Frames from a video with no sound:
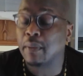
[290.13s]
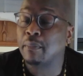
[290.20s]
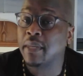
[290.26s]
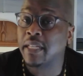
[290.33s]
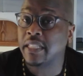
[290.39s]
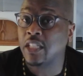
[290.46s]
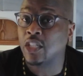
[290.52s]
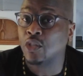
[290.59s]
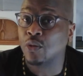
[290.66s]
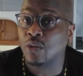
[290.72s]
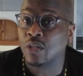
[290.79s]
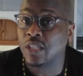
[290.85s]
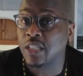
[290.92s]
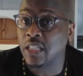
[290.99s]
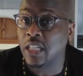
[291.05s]
missed in
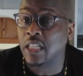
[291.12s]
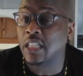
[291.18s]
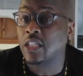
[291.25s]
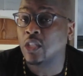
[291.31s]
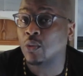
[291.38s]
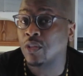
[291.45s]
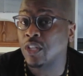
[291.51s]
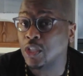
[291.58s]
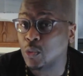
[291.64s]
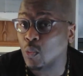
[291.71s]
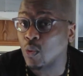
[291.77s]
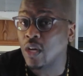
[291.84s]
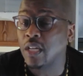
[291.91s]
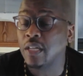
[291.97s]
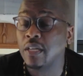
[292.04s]
early studies. So this
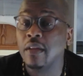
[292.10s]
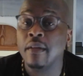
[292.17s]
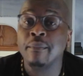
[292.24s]
one,